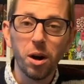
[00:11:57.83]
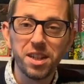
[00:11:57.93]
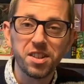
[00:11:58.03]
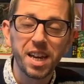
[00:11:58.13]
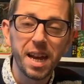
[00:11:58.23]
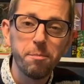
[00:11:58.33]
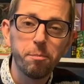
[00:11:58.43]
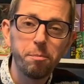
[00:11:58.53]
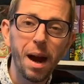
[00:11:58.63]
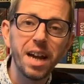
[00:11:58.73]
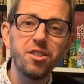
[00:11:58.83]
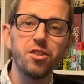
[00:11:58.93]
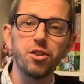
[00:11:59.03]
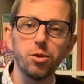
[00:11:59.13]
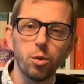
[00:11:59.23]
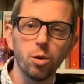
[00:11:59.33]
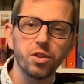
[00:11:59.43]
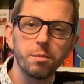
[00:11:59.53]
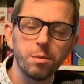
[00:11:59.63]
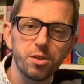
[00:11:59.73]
is the game Bandu, or sometimes it's